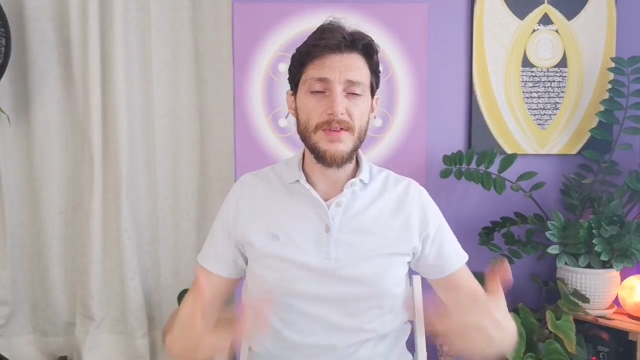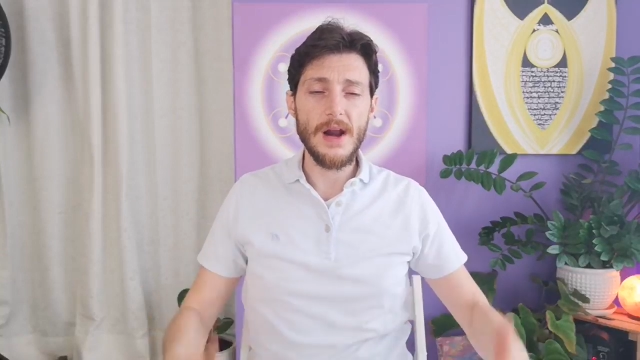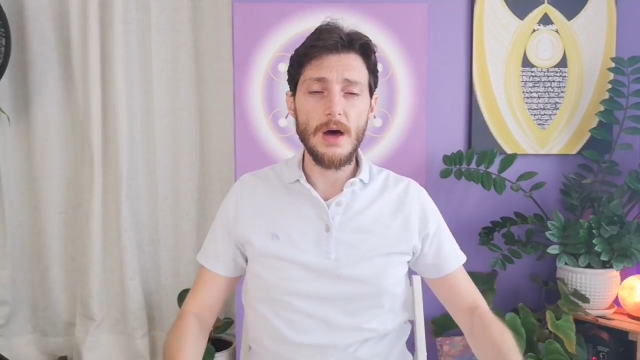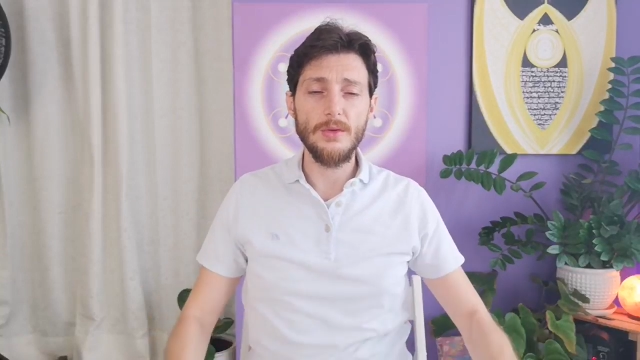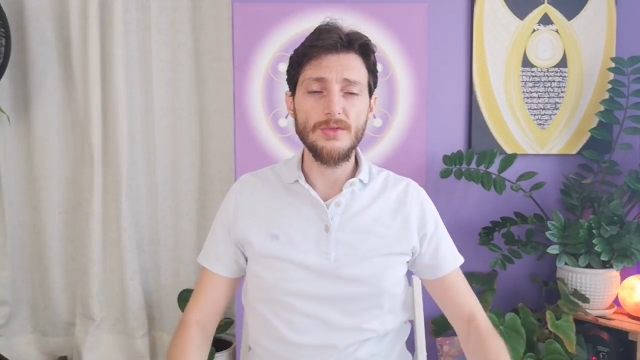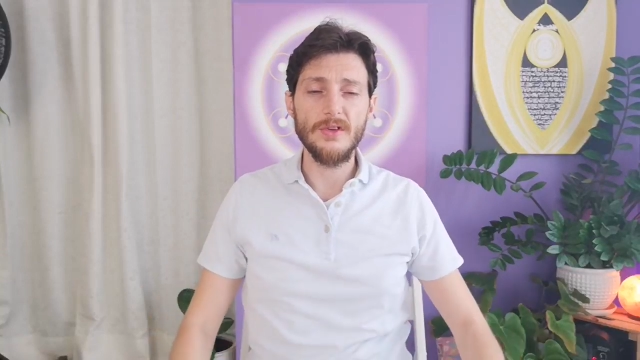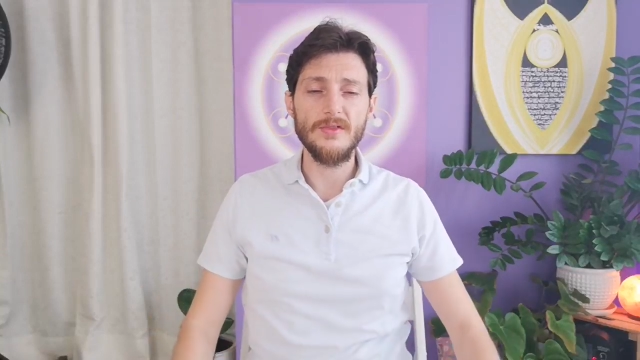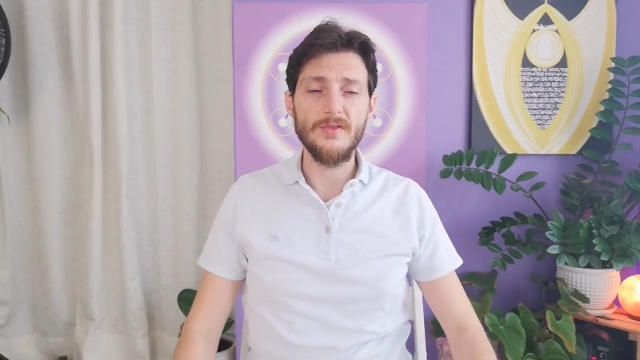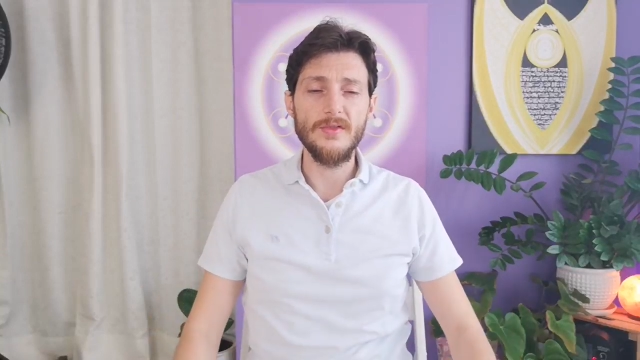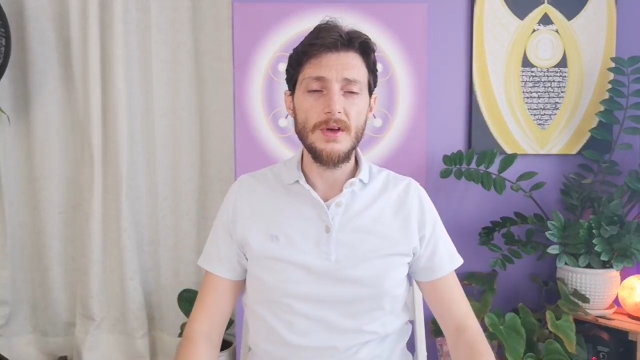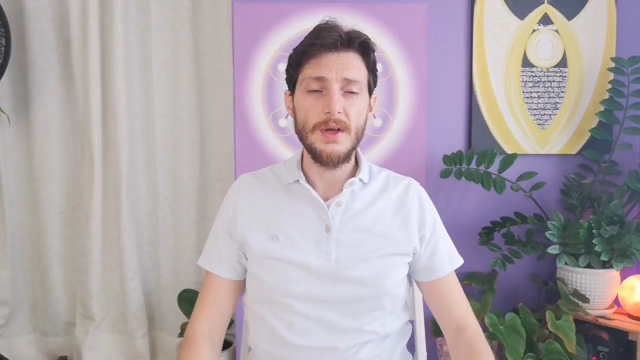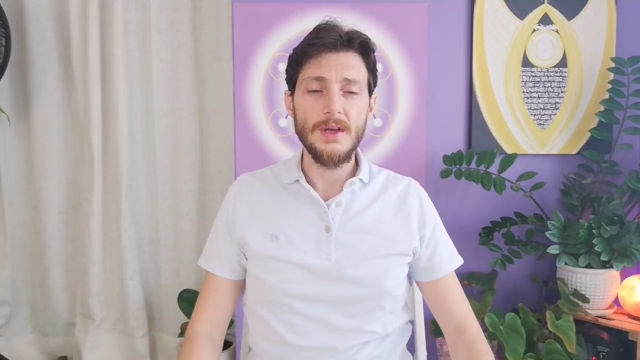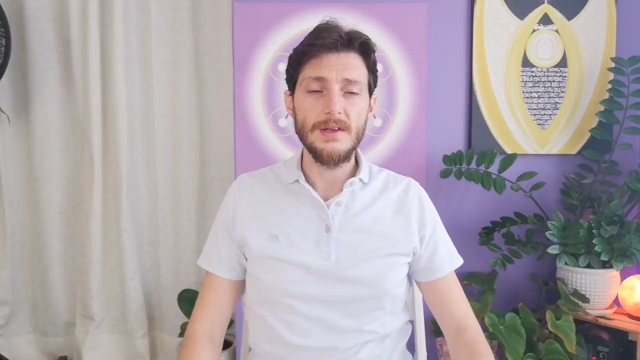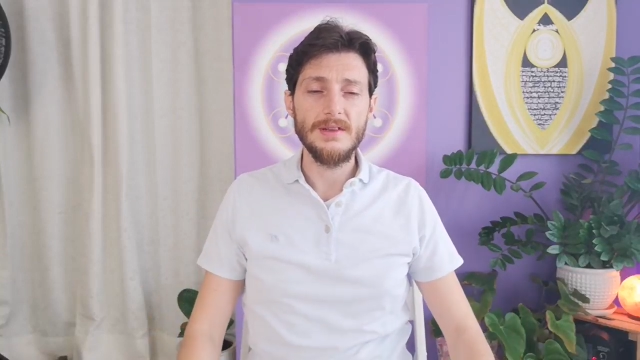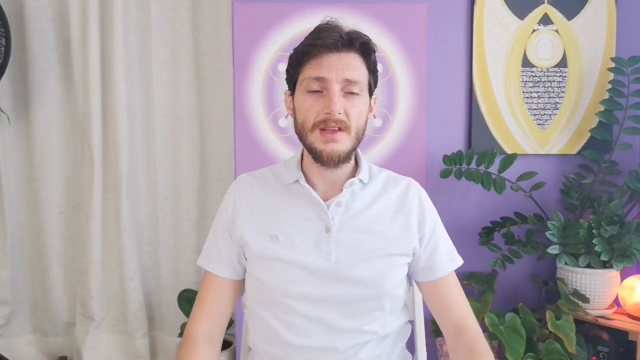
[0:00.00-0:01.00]
rounds of
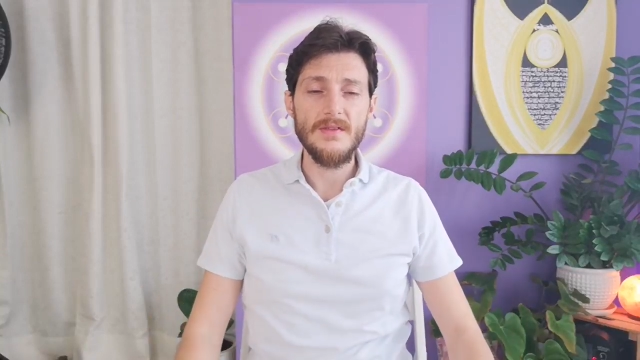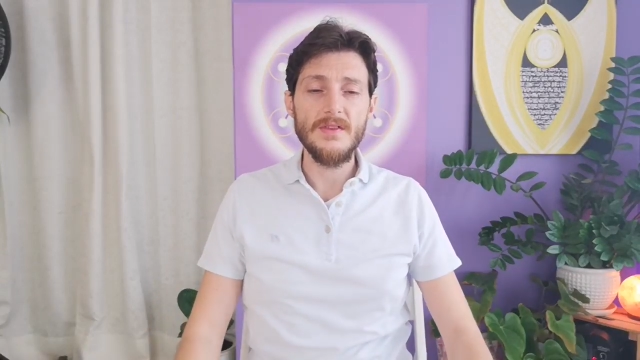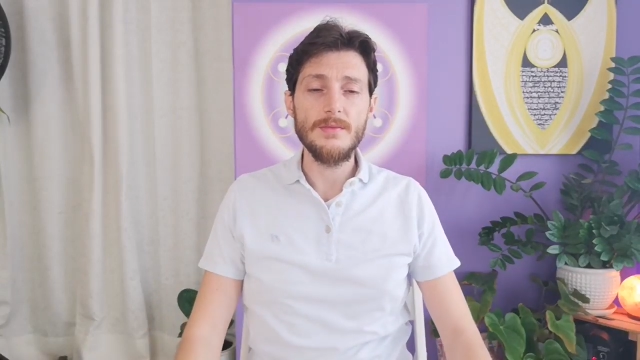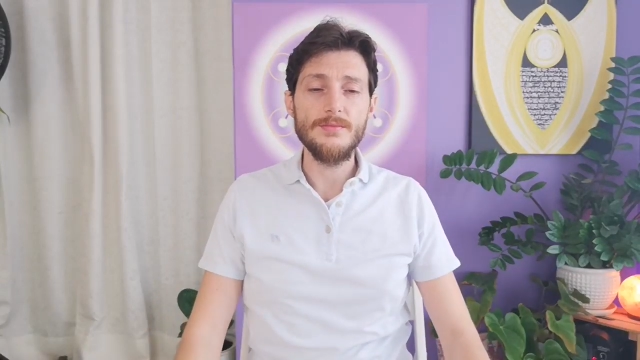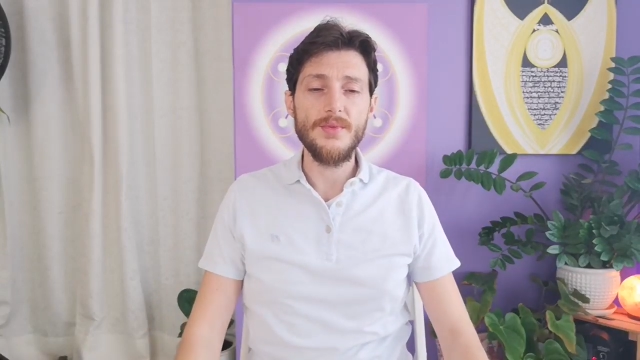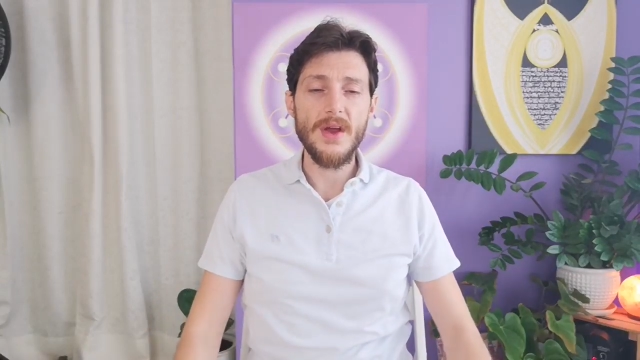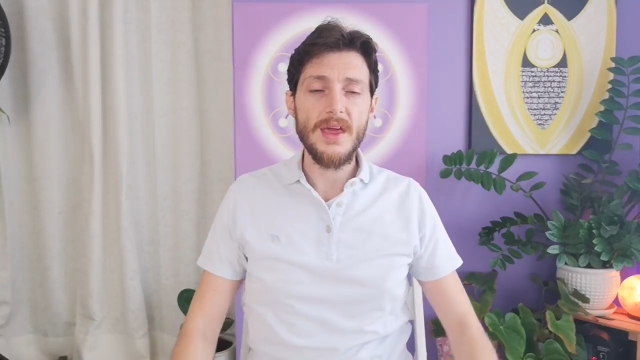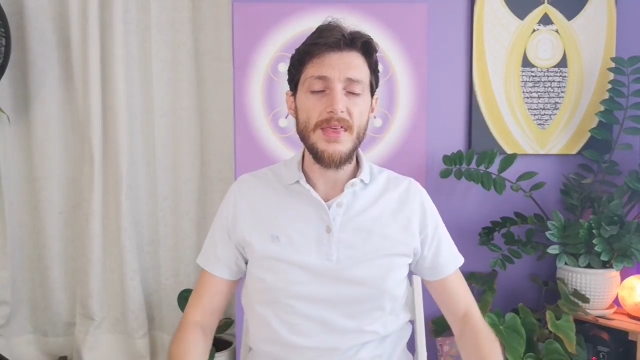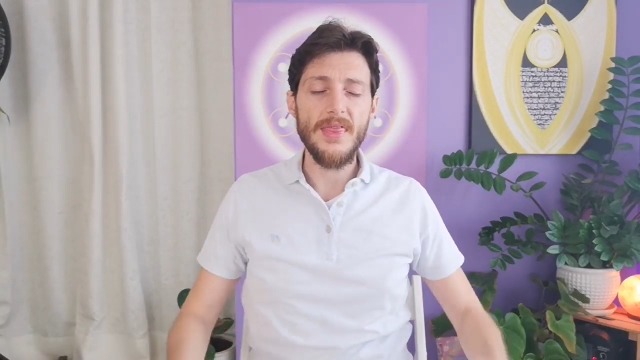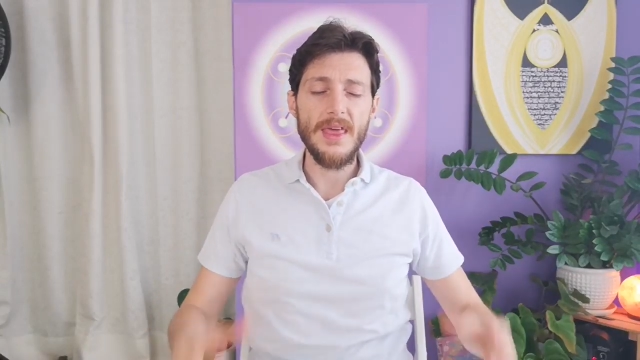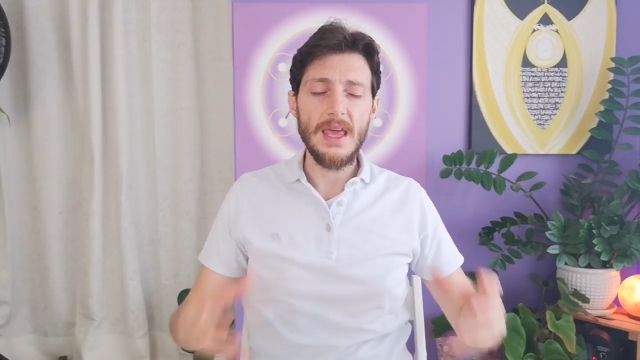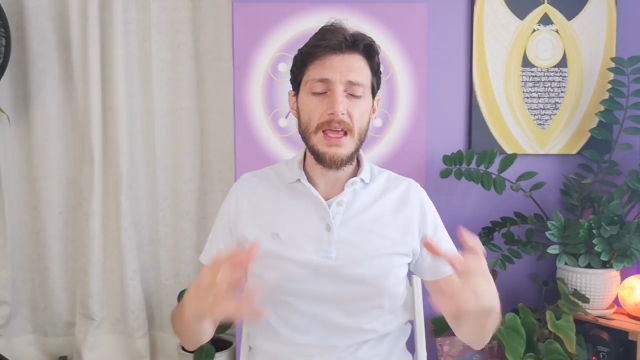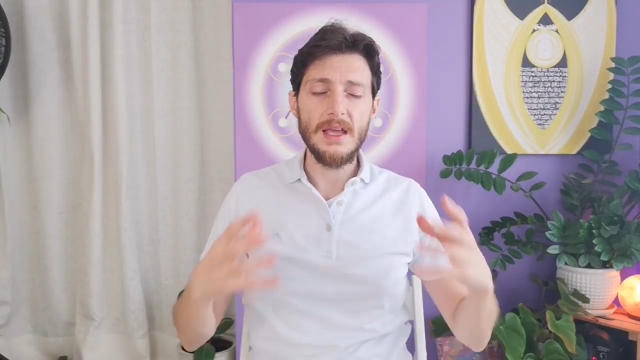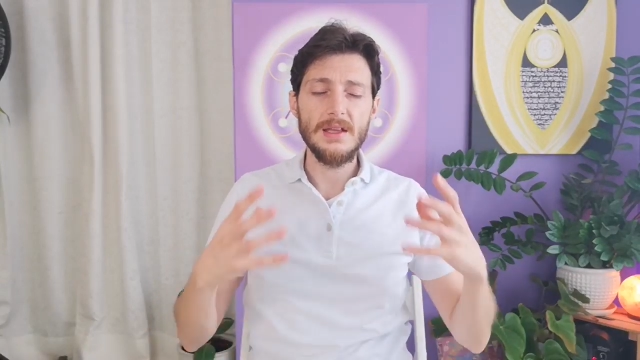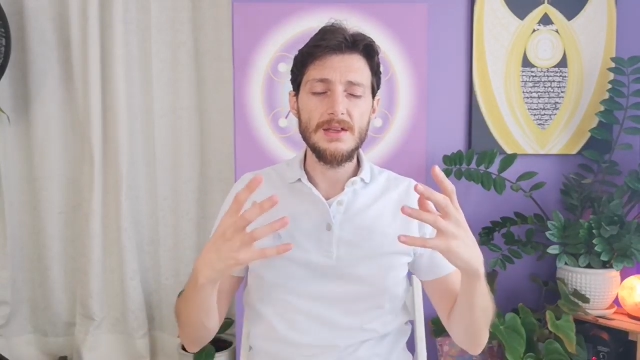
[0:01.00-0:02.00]
7
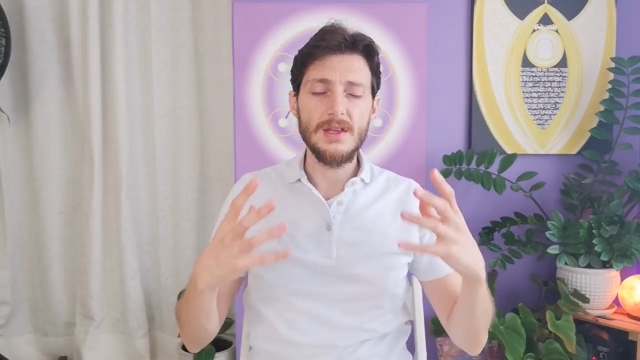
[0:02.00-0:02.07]
breathing,